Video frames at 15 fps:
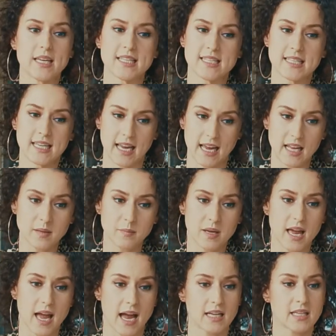he scanned me
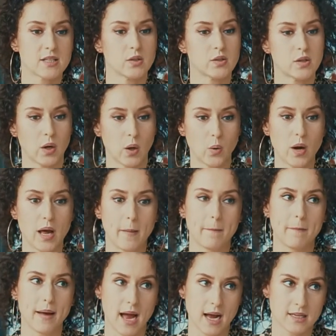head to toe
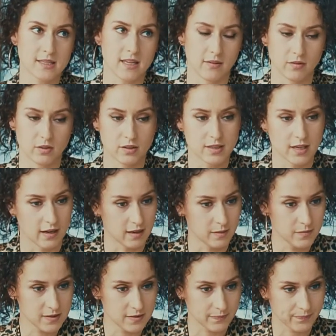and back several
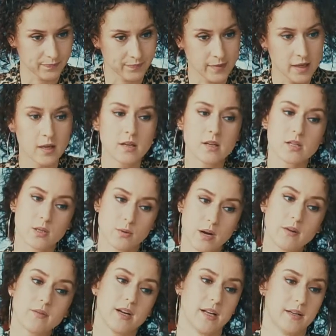times. So
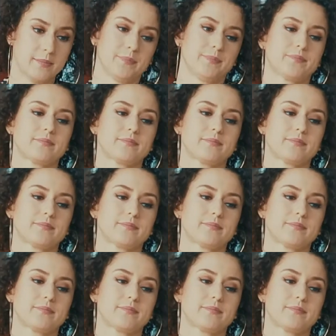I ran